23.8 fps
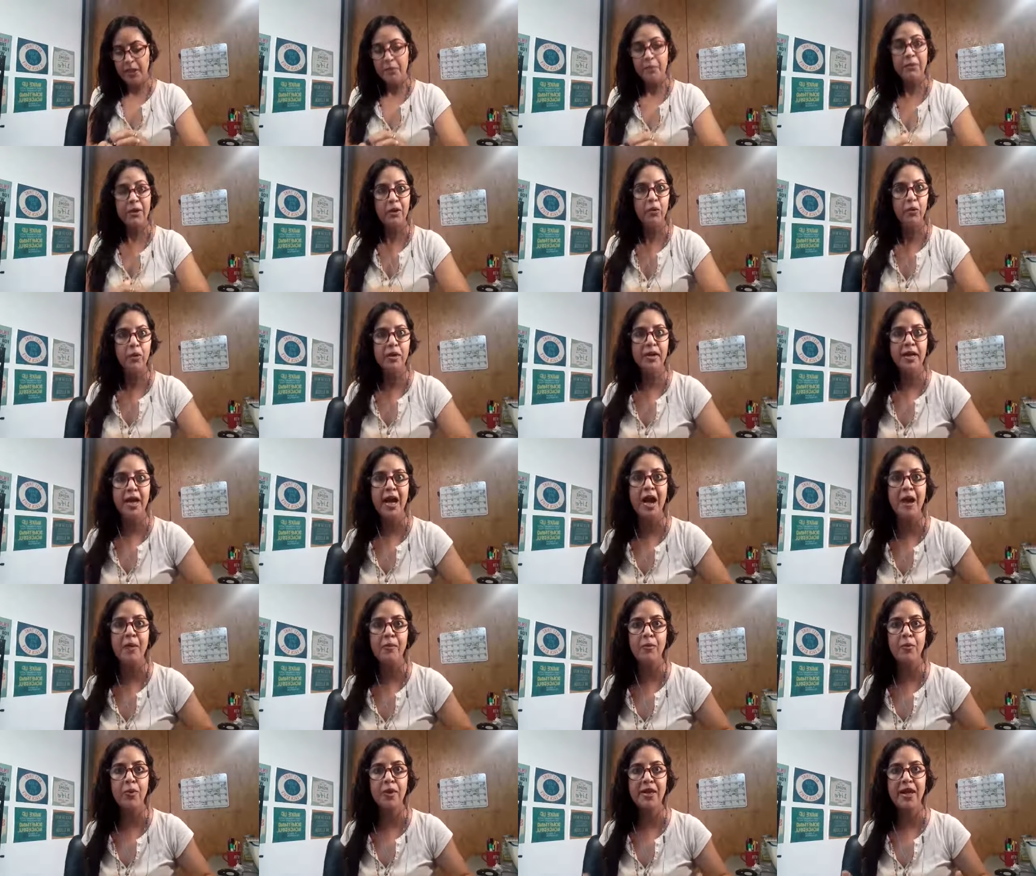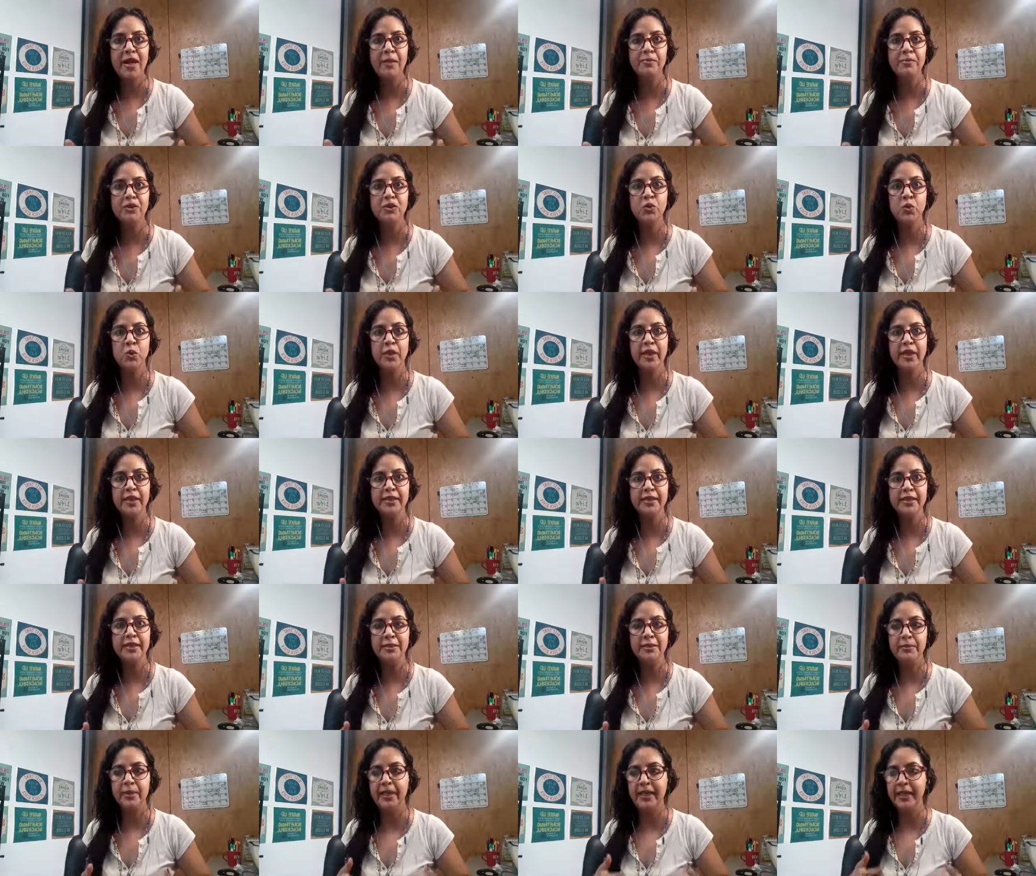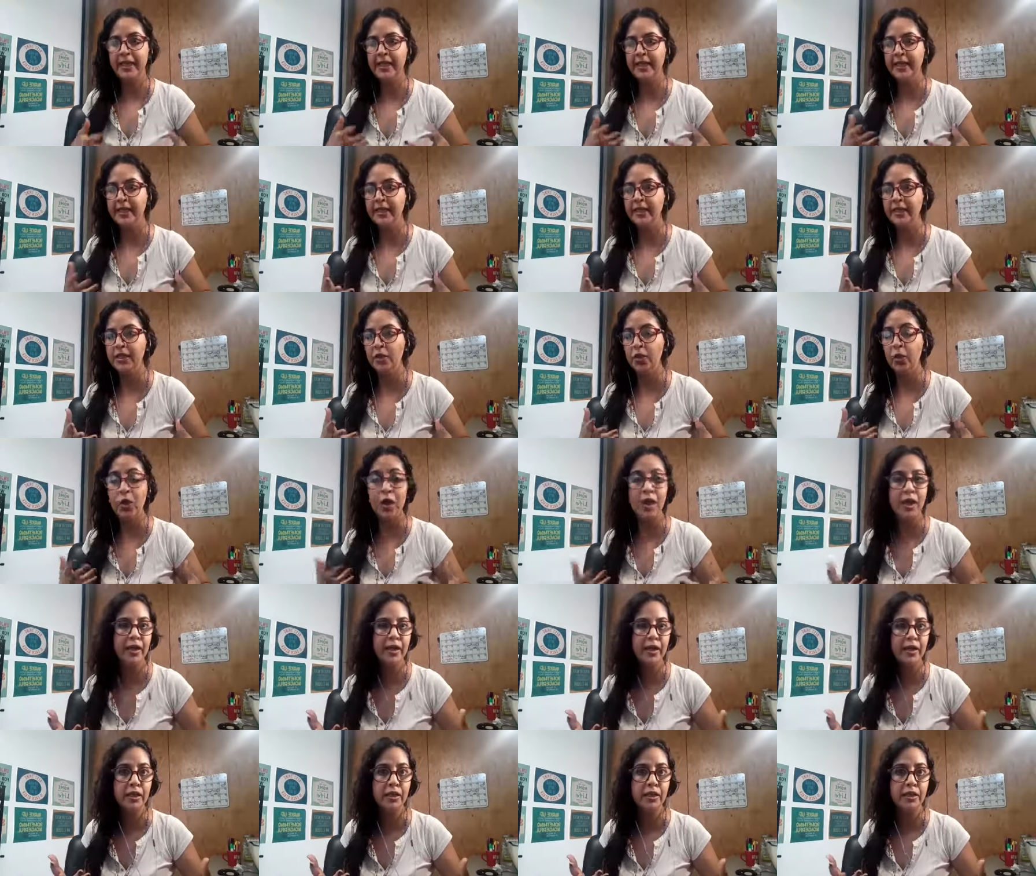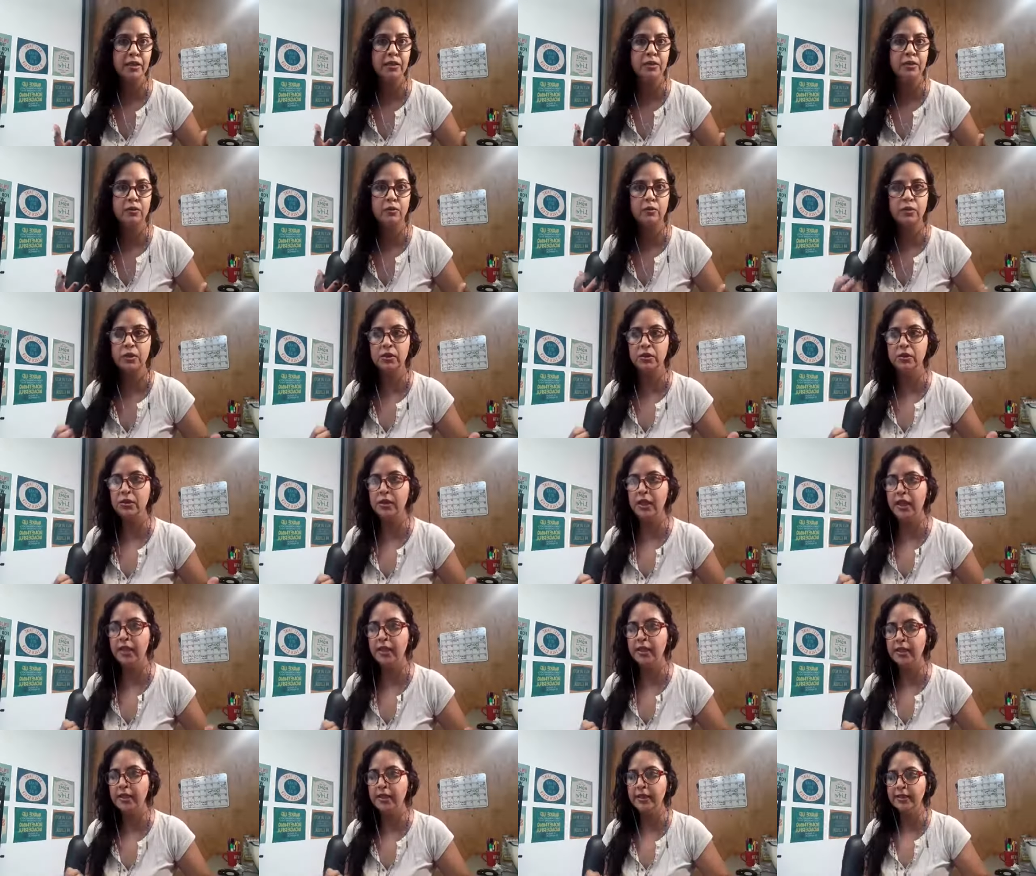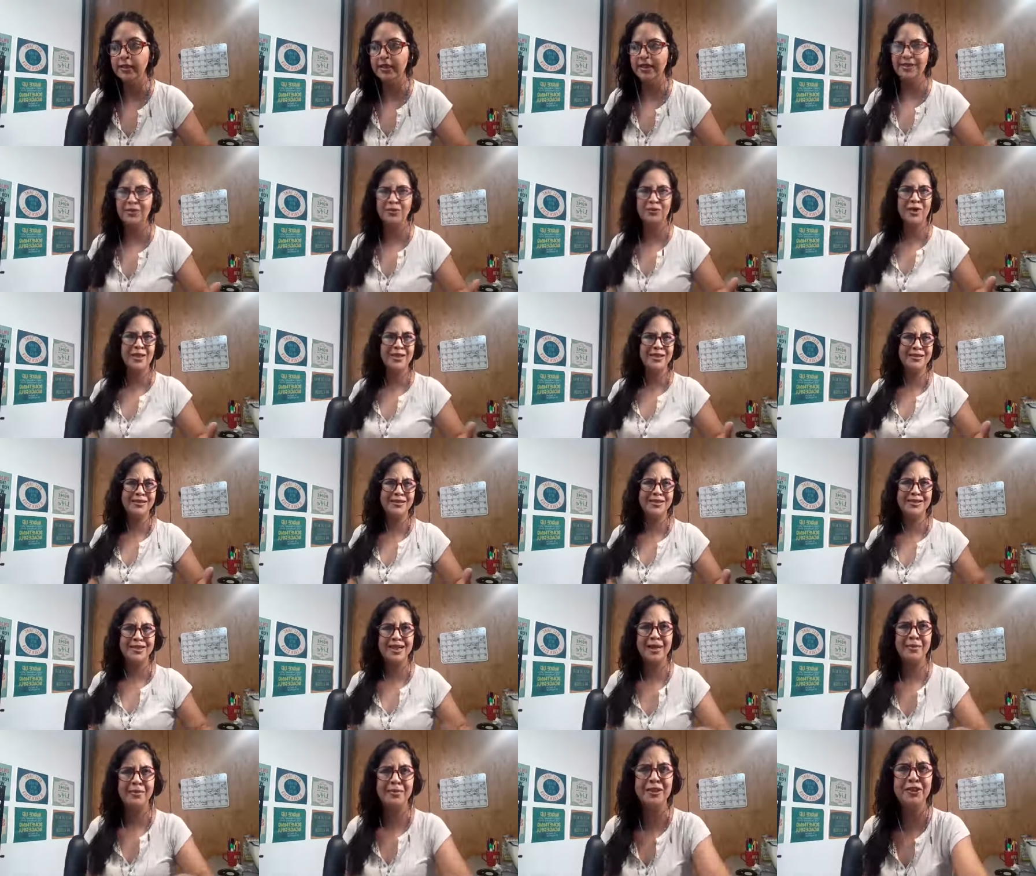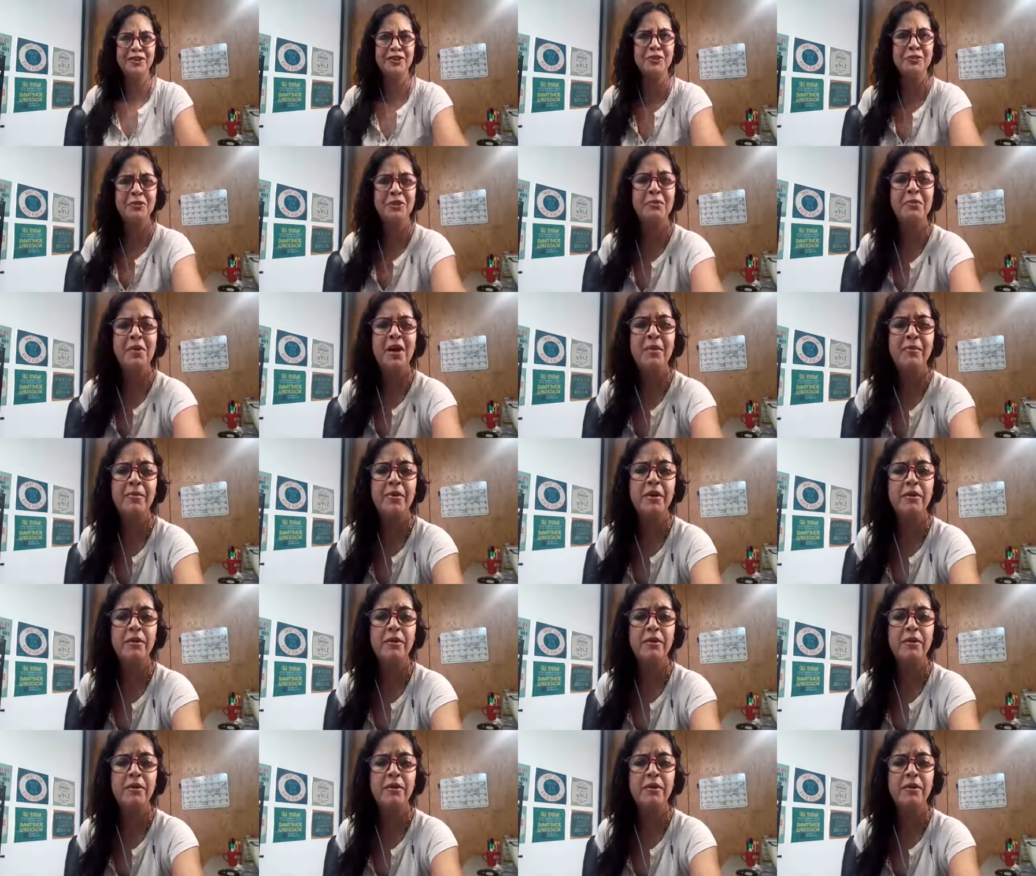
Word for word: But when ha- what happens when I see my kid crying and, I, and, and he says, "Why is this happening to me, mom?